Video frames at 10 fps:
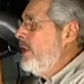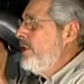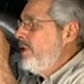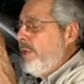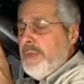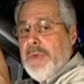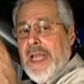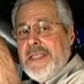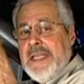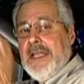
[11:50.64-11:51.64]
So when
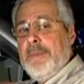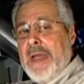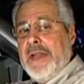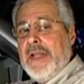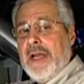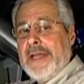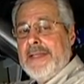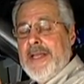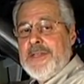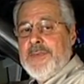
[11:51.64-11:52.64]
they sit in the bed, they're like
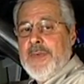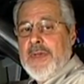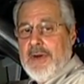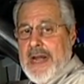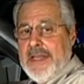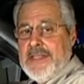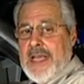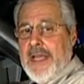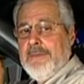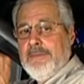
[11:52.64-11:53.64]
this. They're out of
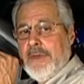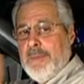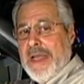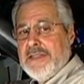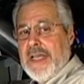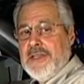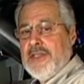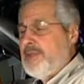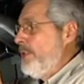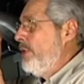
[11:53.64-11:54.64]
sight. The bed's nice
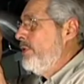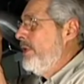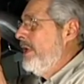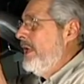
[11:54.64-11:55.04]
and smooth.